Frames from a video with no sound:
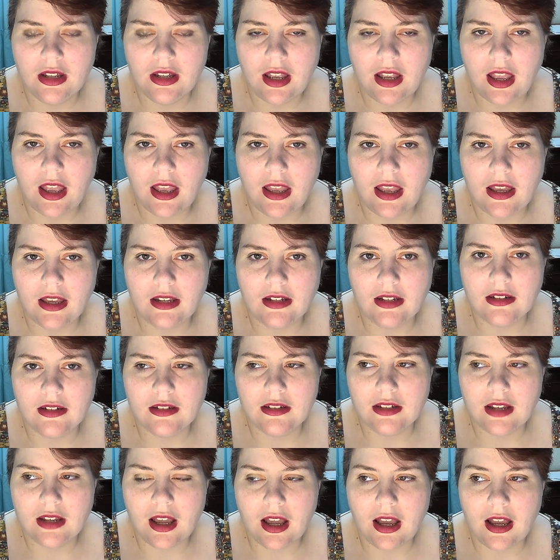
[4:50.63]

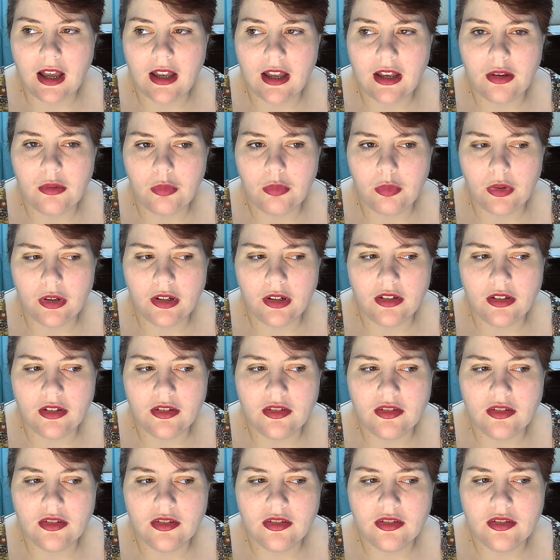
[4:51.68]
And I
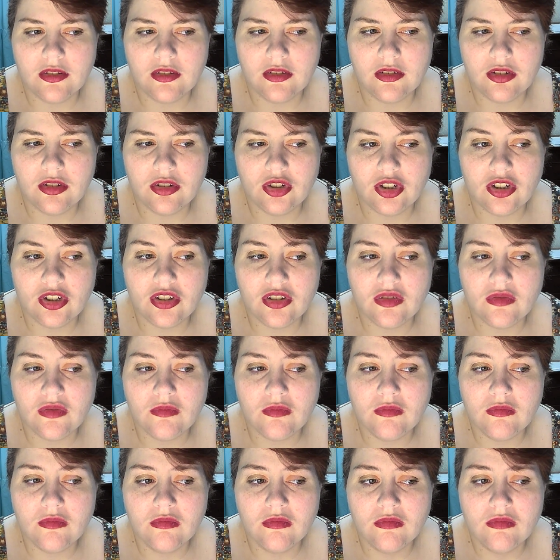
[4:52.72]
was just
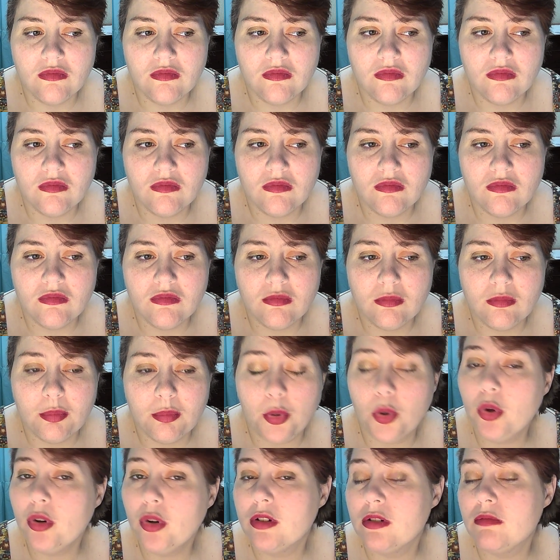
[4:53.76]

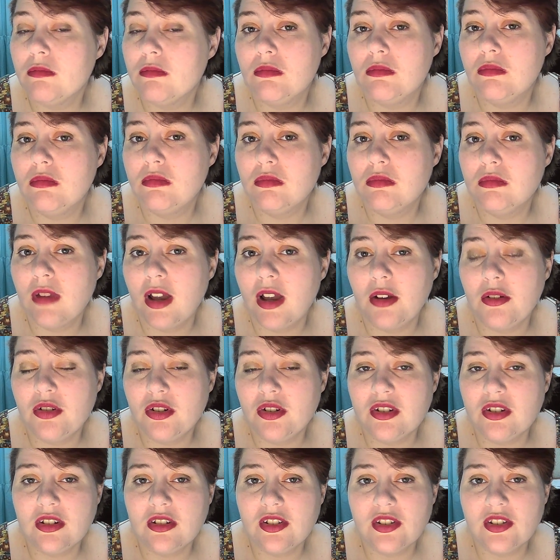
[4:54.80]
bored. I was
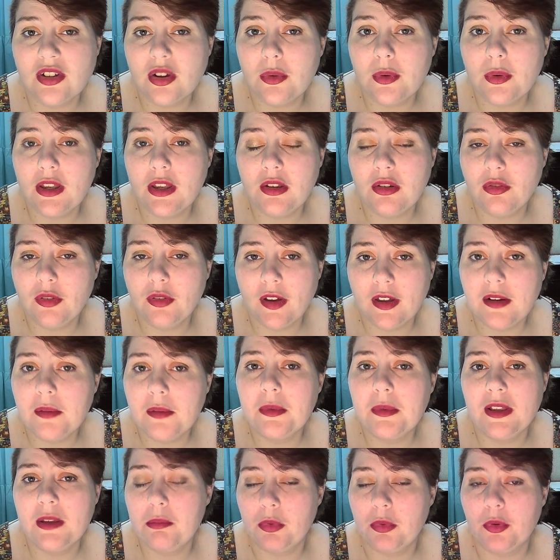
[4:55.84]
just so
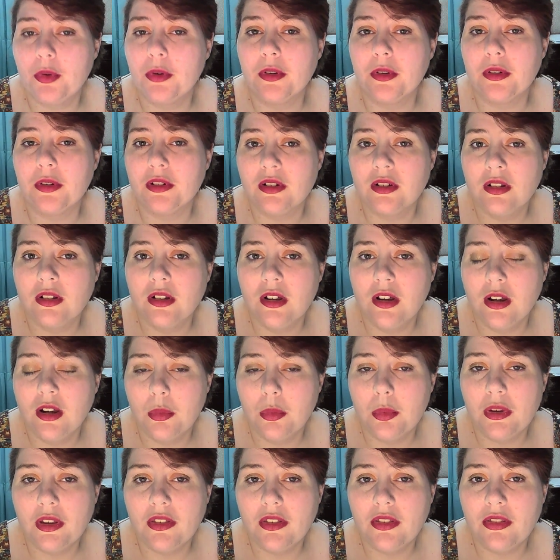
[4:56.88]
incredibly bored
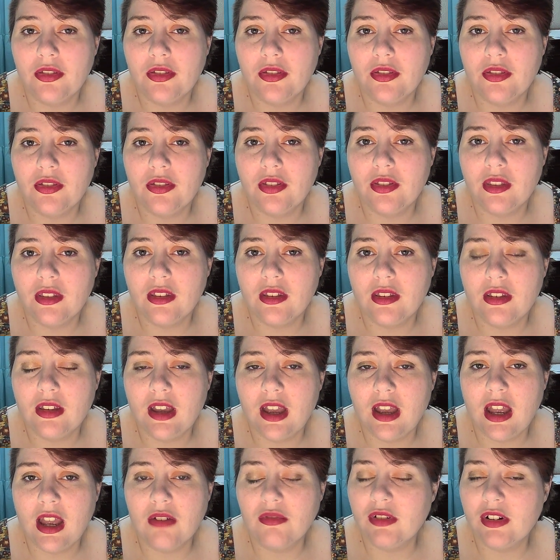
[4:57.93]
with
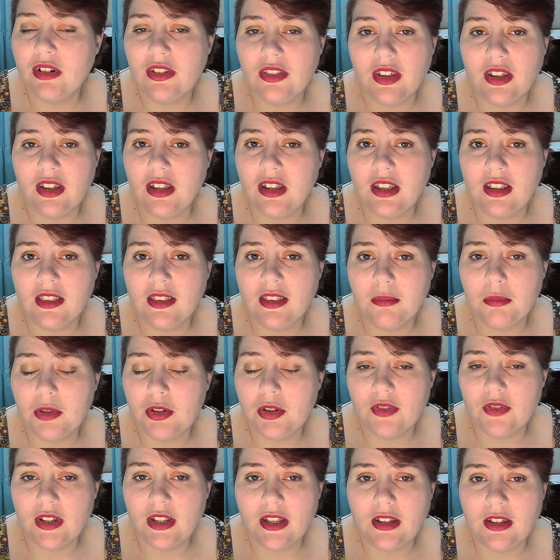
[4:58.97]
everything in the
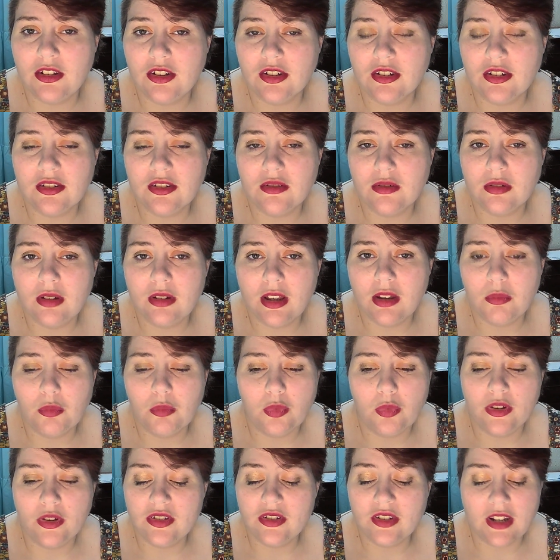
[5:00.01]
movie. It just, it
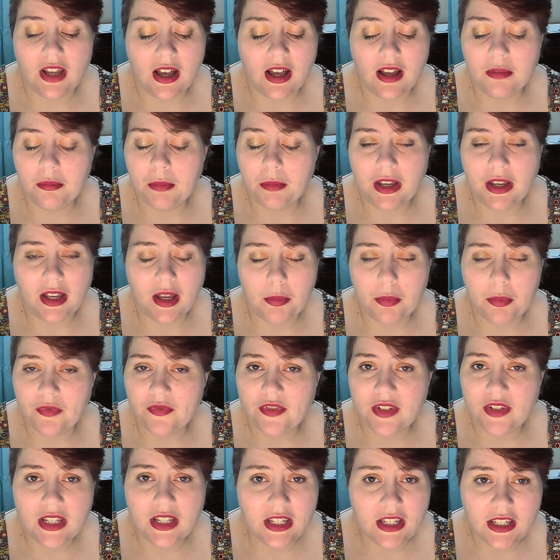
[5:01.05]
was not my cup
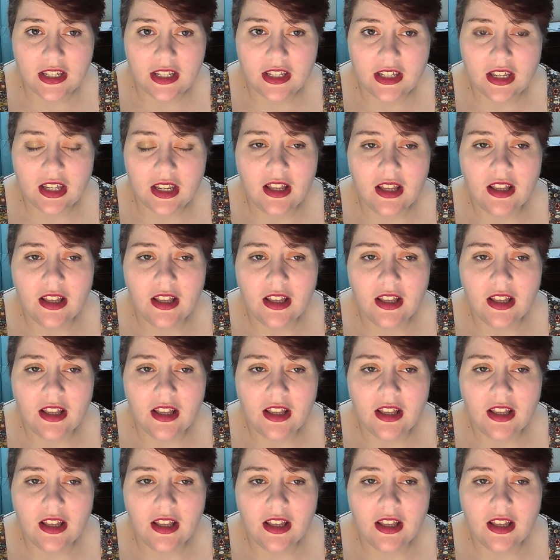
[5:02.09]
of tea.